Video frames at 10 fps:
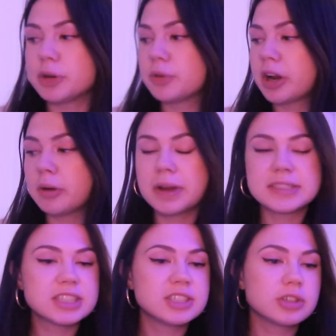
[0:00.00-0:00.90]
gonna write on my
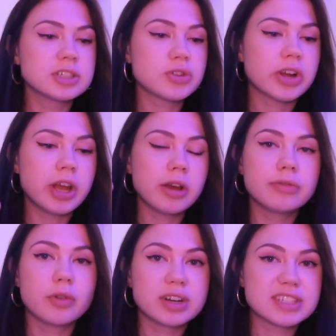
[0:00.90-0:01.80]
to-do list right now
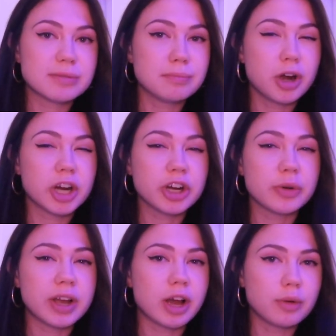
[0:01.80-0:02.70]
for
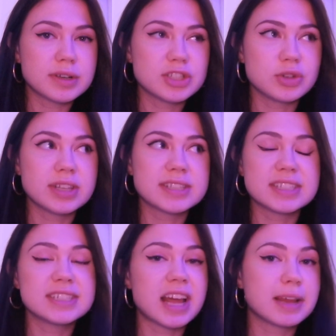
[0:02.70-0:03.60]
tomorrow. I always do this
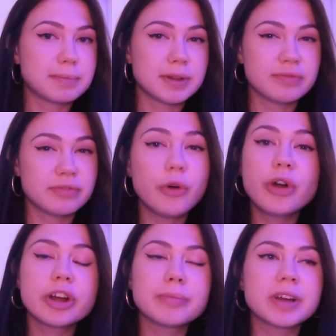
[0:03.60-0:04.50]
the night
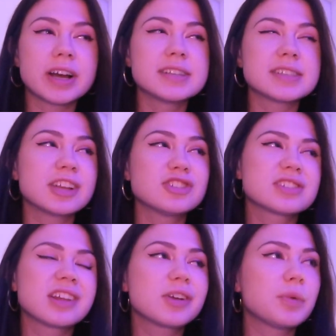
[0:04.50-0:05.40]
before because I
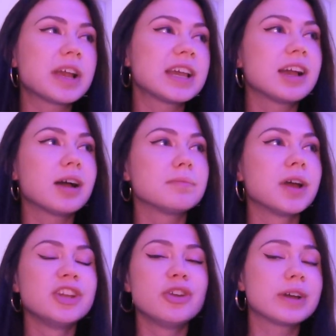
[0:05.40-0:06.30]
just like waking up
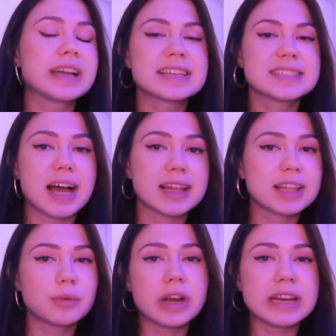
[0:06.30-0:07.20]
knowing
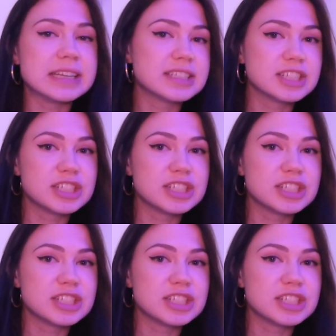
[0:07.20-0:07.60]
exactly what I need to